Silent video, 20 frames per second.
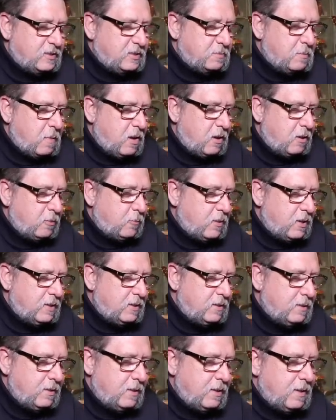smaller
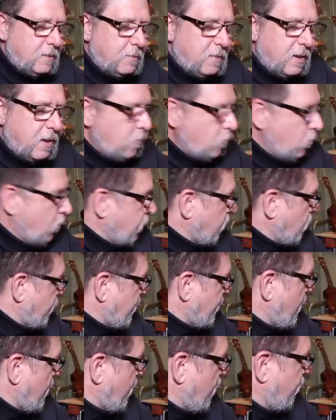one, but I'm
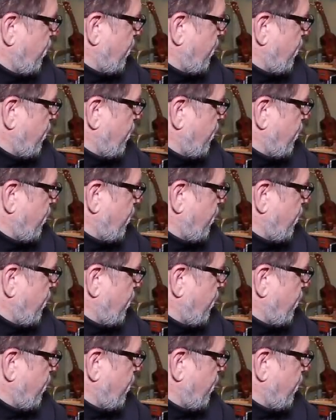wondering now